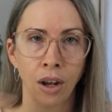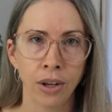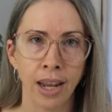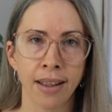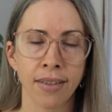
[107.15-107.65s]

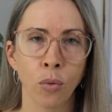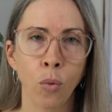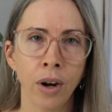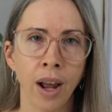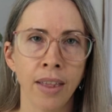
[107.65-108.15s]
Okay, so
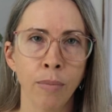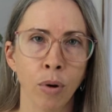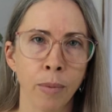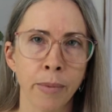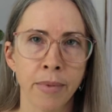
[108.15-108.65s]
what are the
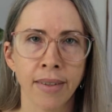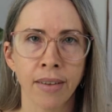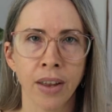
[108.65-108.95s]
problems